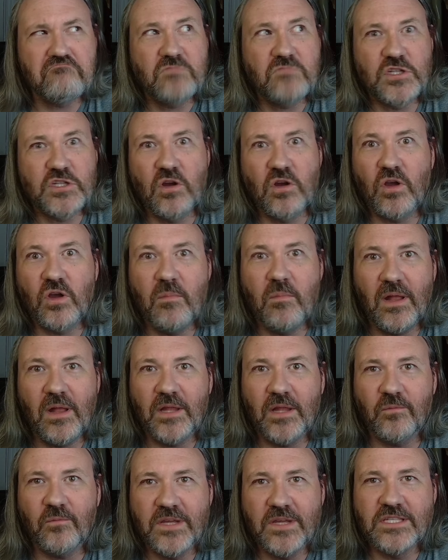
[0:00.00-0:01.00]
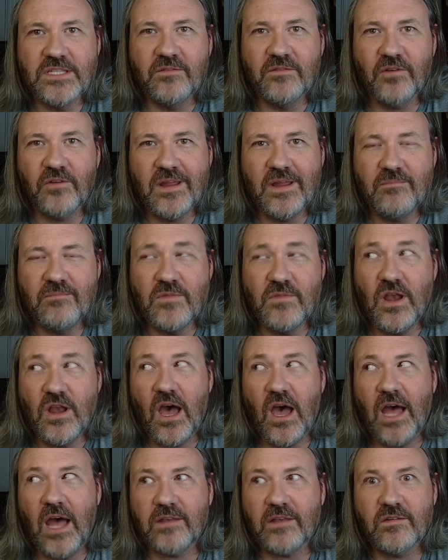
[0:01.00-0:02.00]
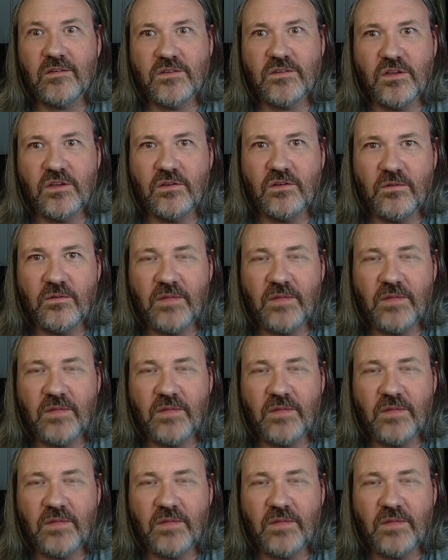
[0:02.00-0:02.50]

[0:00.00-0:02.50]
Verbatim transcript: There's no compelling reason for him not to do